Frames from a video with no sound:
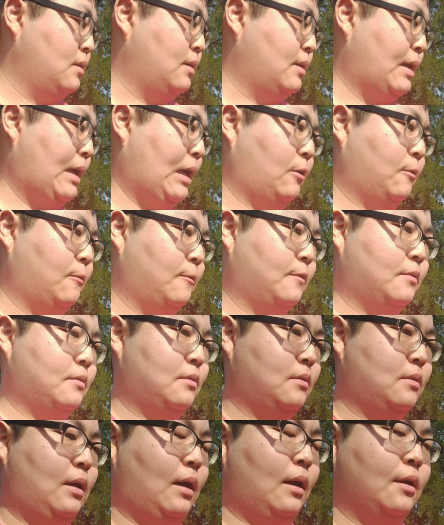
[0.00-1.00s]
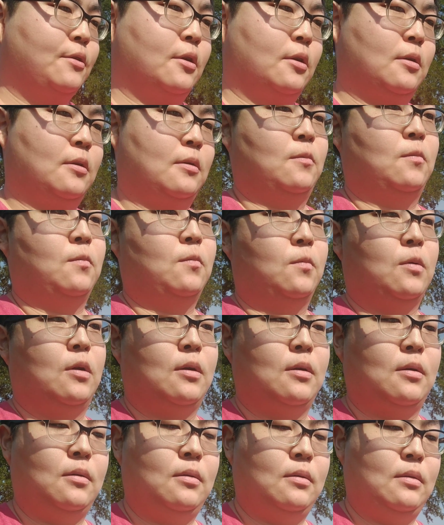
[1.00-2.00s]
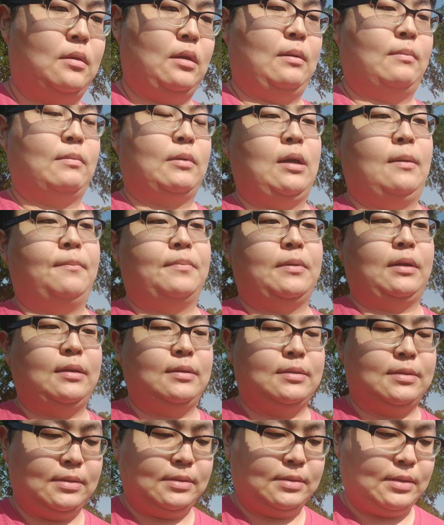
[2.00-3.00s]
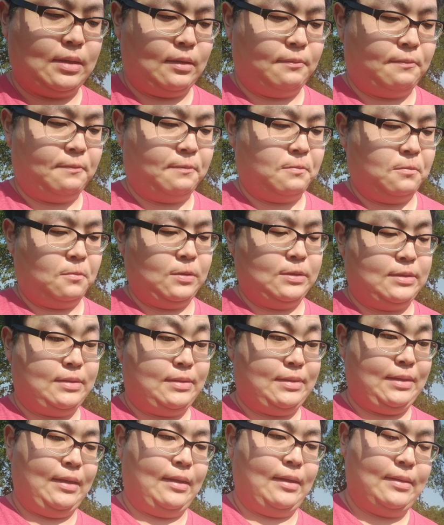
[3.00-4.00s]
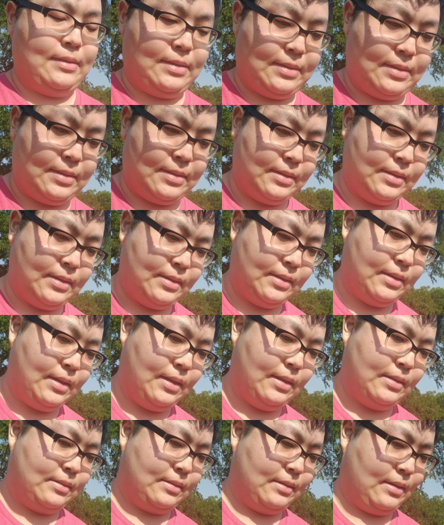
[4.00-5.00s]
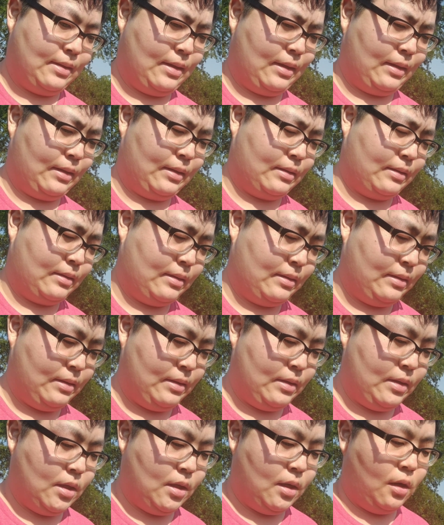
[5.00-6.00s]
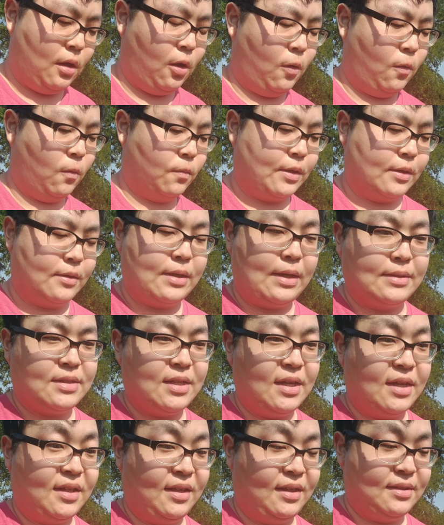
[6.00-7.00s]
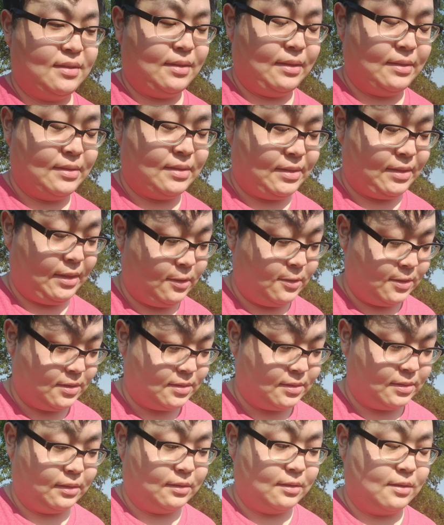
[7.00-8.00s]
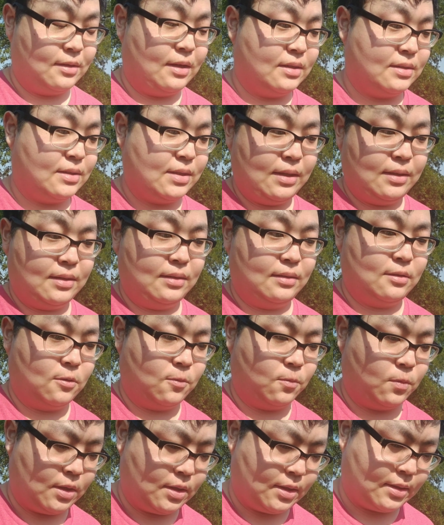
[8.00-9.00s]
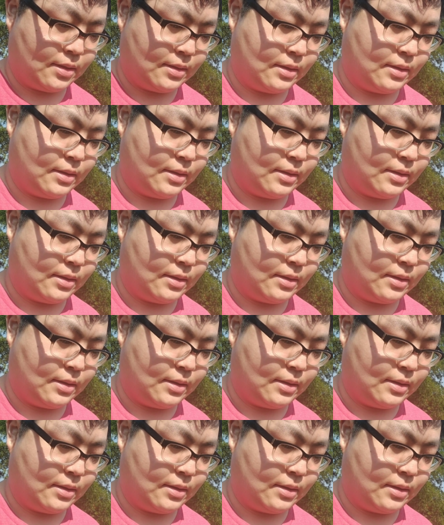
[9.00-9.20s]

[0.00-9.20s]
how other work companies and stuff would see us, as in like, oh, they're not taking us seriously, they're not taking their work